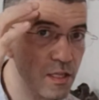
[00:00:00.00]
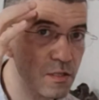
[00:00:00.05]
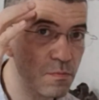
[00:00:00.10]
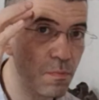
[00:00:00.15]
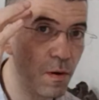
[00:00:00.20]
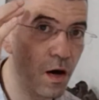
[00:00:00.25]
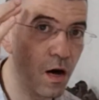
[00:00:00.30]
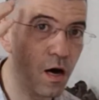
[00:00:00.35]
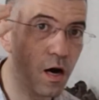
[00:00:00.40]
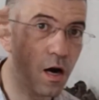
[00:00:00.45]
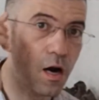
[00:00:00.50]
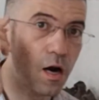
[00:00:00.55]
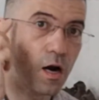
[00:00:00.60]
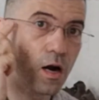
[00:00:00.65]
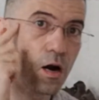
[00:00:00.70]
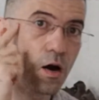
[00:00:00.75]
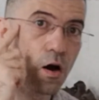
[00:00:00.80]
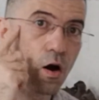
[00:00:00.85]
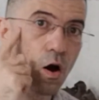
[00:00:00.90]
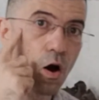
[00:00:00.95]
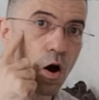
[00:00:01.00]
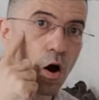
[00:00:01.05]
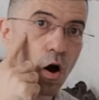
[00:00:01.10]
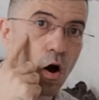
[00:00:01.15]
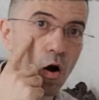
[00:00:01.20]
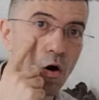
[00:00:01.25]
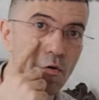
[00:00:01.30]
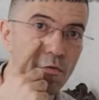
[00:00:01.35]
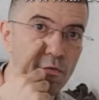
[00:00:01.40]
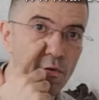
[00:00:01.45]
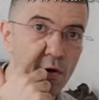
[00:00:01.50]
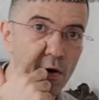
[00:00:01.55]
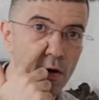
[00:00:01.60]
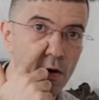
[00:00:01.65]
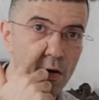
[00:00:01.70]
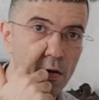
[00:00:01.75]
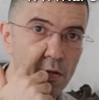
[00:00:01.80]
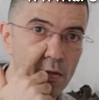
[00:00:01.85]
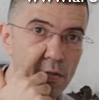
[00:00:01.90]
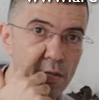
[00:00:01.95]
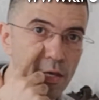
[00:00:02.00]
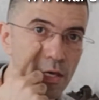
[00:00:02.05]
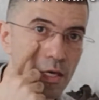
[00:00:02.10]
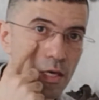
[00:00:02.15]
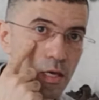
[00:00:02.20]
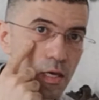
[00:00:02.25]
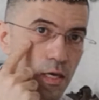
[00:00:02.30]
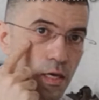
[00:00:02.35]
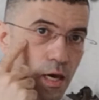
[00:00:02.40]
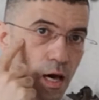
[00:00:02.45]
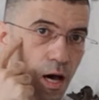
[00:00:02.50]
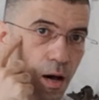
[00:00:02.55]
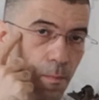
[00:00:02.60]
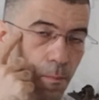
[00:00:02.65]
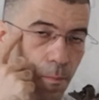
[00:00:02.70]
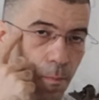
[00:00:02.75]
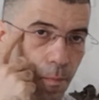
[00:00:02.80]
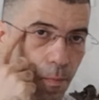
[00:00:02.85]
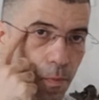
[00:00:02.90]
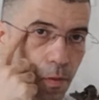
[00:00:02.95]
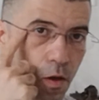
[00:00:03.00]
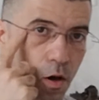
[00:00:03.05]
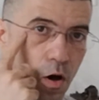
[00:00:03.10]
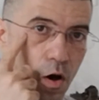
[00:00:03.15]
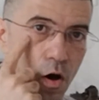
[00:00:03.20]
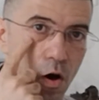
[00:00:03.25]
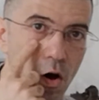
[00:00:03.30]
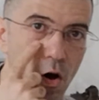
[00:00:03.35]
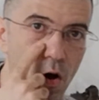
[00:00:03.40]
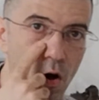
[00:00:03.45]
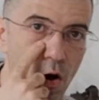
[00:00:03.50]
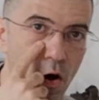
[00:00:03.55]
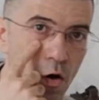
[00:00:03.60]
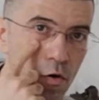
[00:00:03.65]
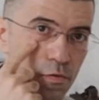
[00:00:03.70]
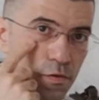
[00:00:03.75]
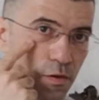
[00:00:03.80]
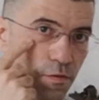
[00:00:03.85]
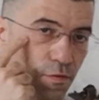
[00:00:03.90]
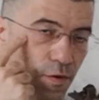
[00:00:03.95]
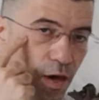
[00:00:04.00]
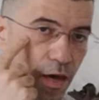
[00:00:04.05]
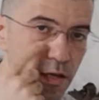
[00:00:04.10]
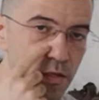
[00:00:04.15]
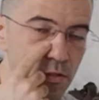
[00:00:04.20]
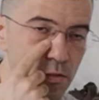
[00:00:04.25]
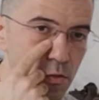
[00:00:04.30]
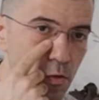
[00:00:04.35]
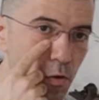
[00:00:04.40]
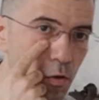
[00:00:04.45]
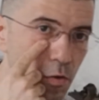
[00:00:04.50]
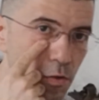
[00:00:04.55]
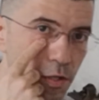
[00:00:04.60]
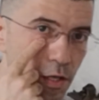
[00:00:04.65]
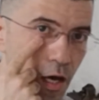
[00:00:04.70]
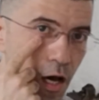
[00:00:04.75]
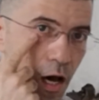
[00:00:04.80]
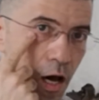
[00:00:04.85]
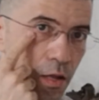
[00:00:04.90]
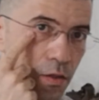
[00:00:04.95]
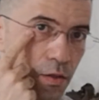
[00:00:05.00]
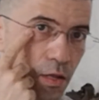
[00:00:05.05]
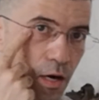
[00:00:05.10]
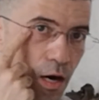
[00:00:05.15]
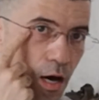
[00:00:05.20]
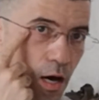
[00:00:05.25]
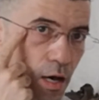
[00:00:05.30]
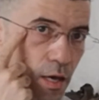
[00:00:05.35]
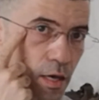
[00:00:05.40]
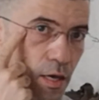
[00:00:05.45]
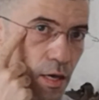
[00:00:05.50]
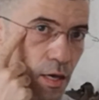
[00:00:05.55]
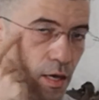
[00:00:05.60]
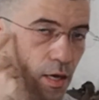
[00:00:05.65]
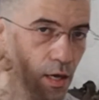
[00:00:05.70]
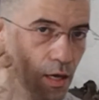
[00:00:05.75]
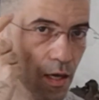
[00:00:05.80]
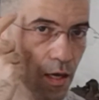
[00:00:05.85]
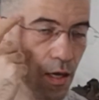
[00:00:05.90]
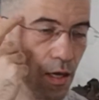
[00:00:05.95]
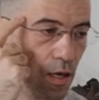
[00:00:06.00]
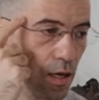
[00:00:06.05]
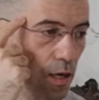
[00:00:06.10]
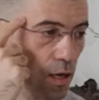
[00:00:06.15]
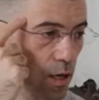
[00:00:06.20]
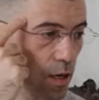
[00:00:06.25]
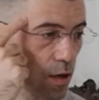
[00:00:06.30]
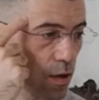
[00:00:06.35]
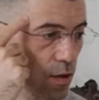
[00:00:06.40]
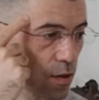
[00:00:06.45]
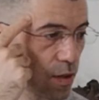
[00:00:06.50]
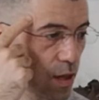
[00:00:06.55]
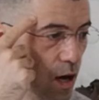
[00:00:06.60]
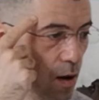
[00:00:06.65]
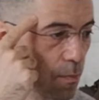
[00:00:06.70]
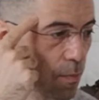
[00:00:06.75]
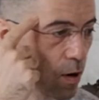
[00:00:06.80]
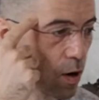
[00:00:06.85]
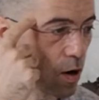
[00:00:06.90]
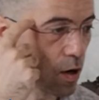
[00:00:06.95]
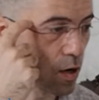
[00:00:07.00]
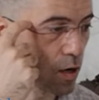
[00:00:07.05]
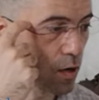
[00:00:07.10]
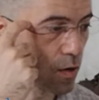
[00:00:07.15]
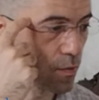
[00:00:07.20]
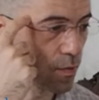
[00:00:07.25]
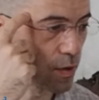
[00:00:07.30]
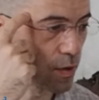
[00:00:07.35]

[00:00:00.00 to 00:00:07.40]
part of the face, so the under eye, that part, the